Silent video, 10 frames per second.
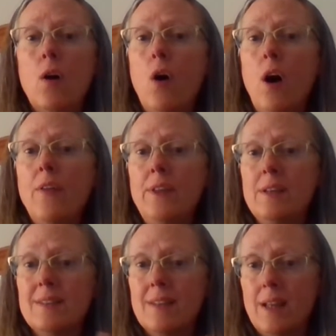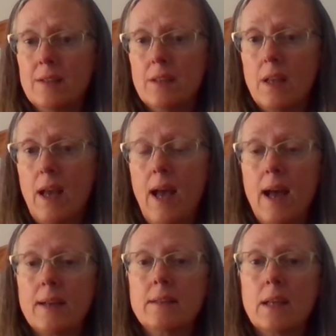All these things
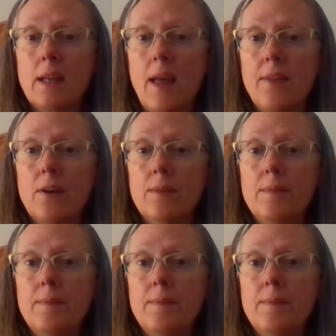act together.